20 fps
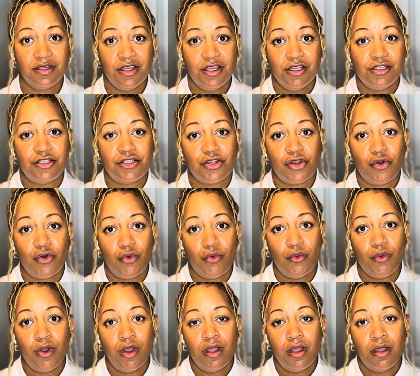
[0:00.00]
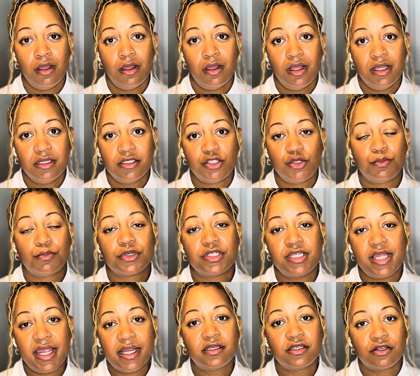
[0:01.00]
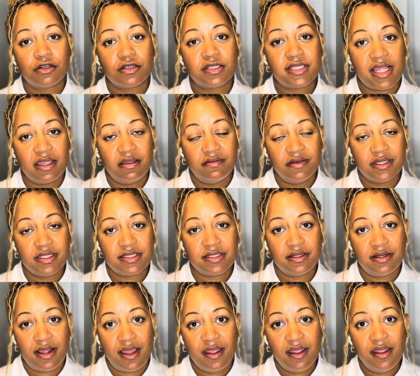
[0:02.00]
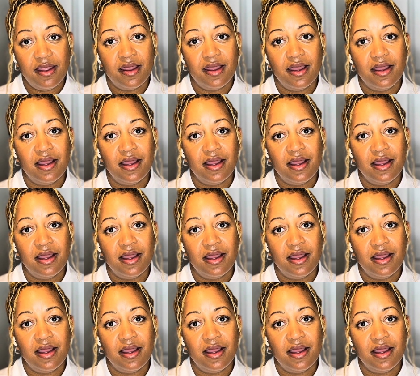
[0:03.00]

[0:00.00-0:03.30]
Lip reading: So to protect your savings today,